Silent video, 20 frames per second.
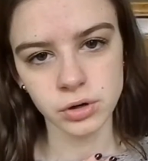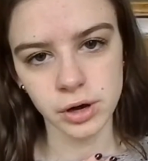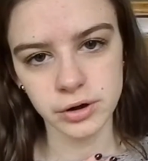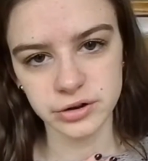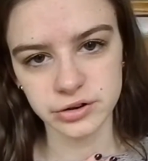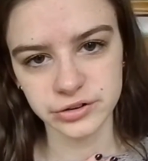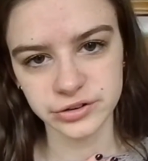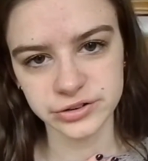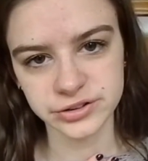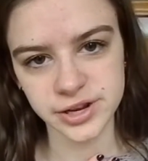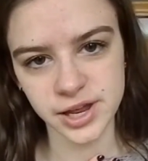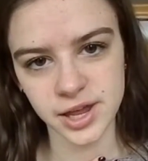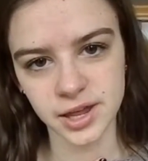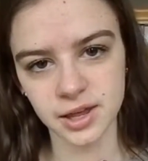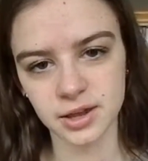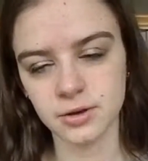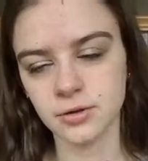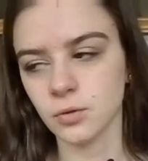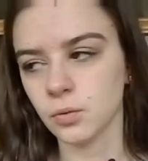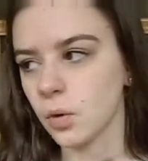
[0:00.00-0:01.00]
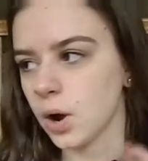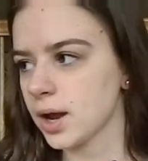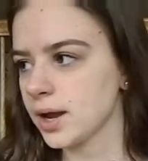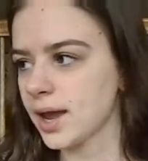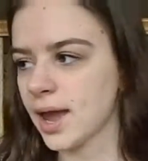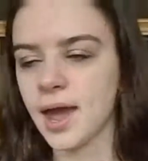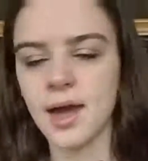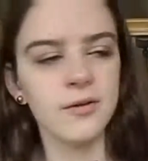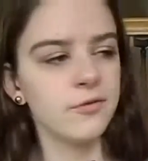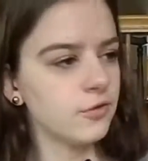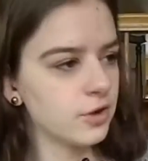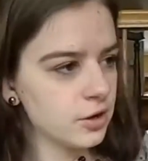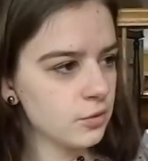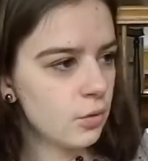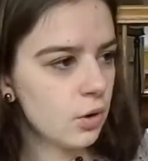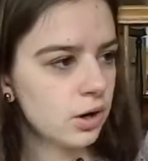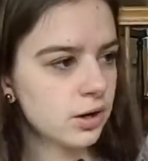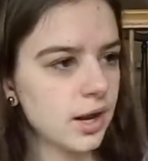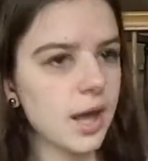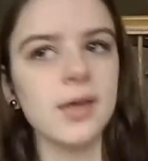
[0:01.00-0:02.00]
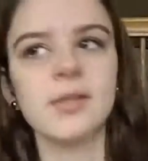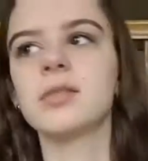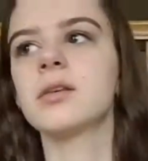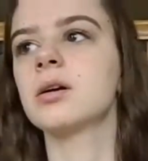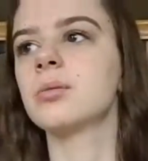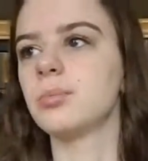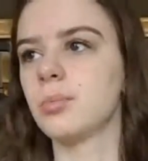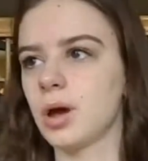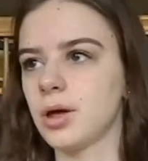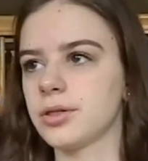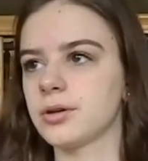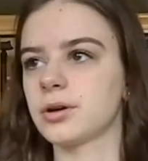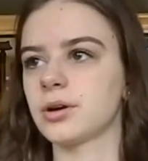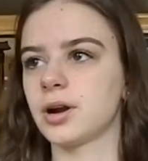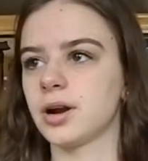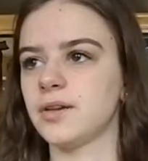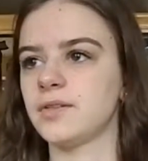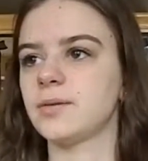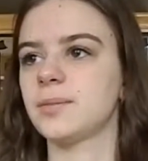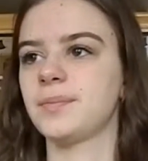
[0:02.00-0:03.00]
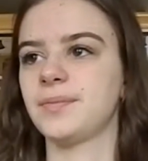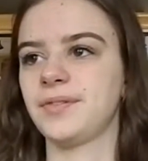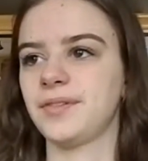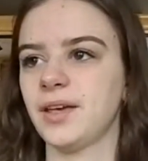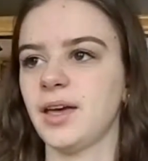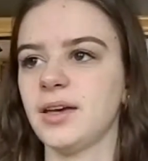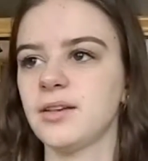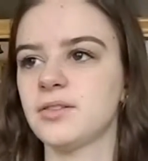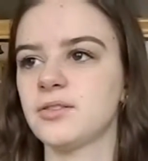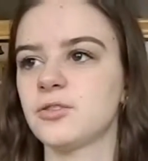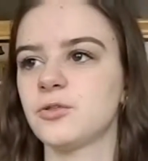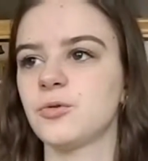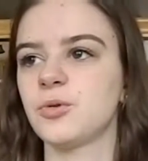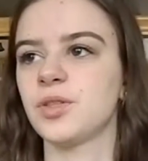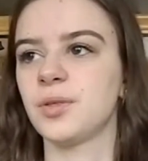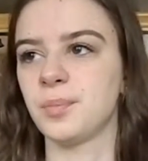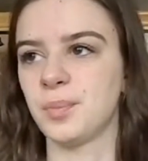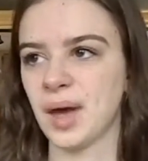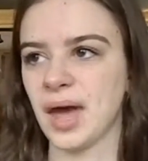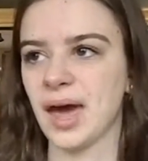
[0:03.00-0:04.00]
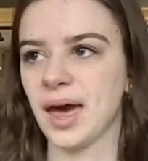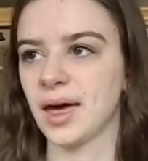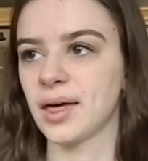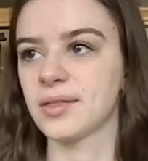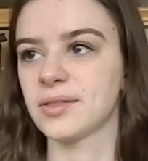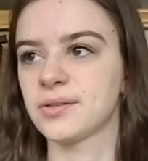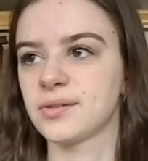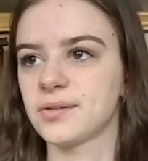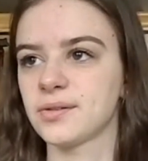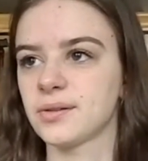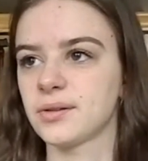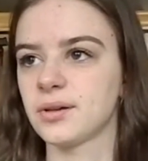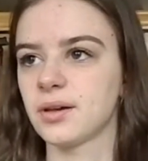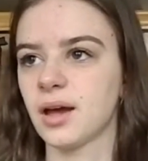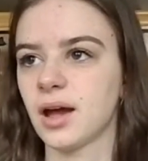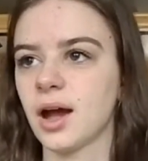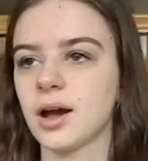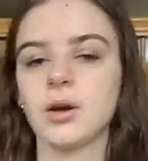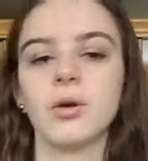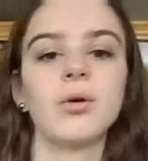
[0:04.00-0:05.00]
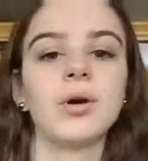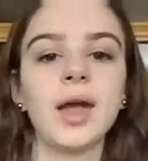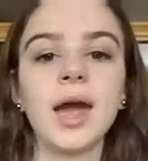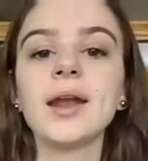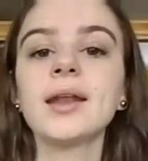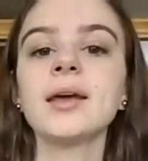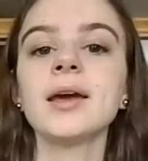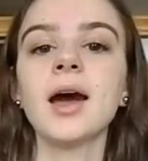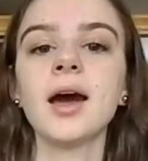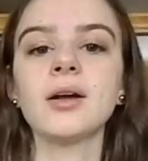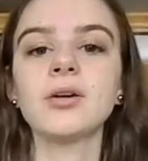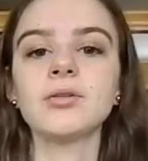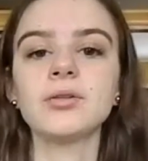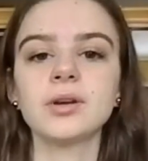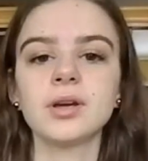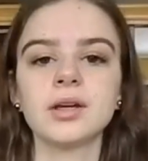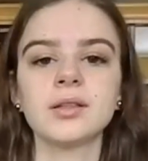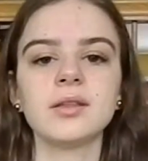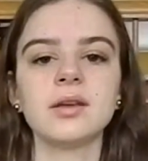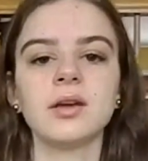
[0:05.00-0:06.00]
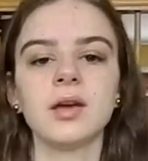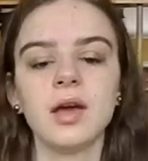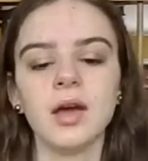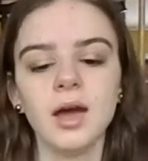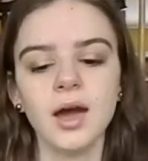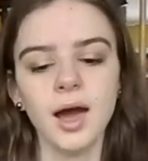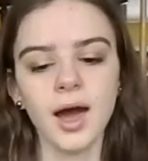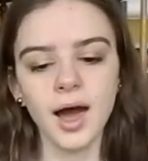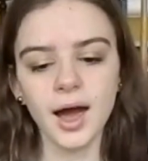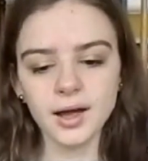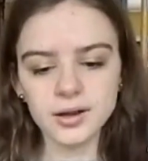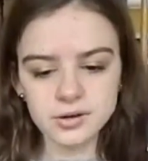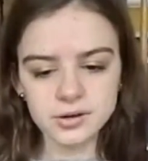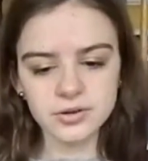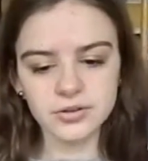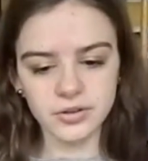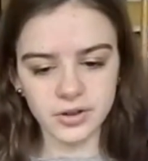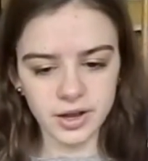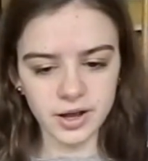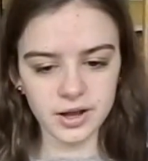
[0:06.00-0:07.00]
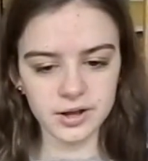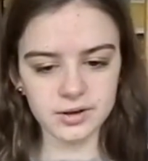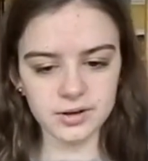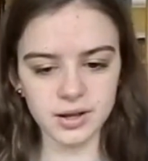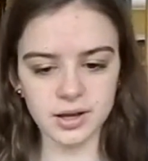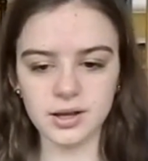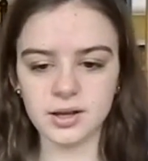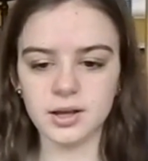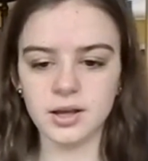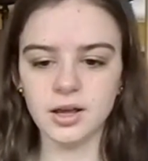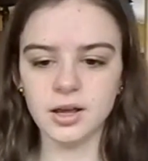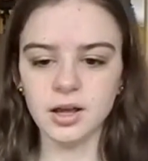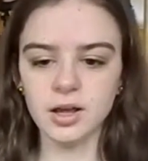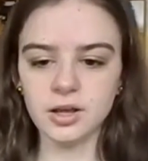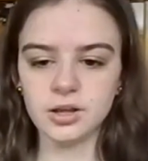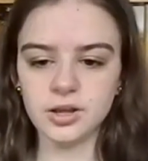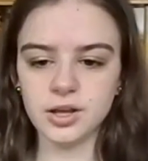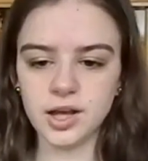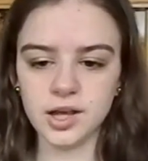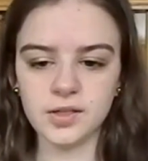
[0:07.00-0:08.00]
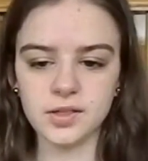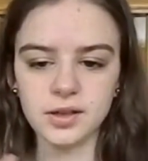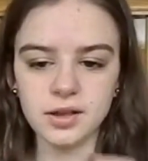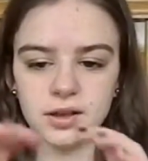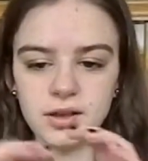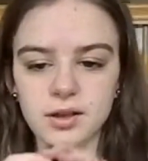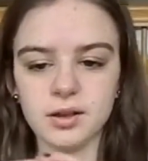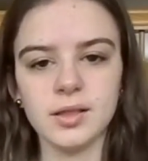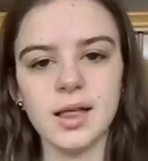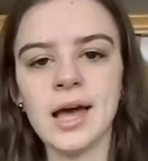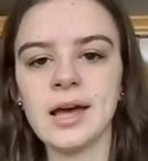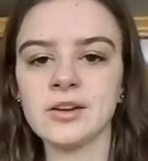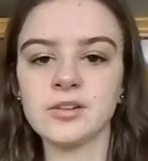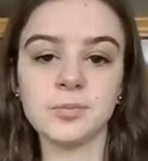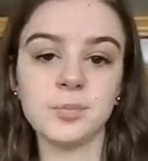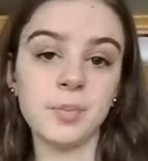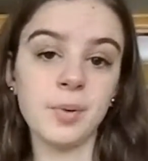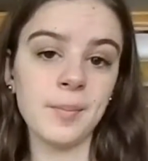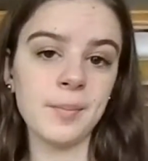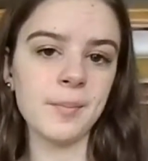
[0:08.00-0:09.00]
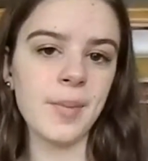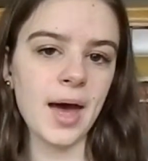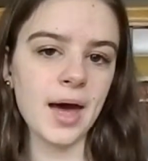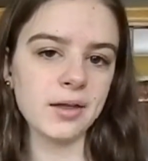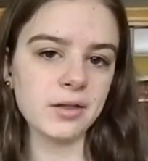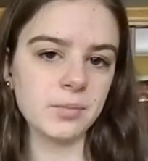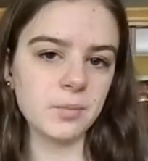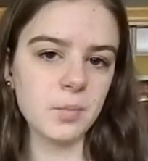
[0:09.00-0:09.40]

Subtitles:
understand why everyone and their mother is obsessed with baths. I don't get it. I understand, like, you get the lash bath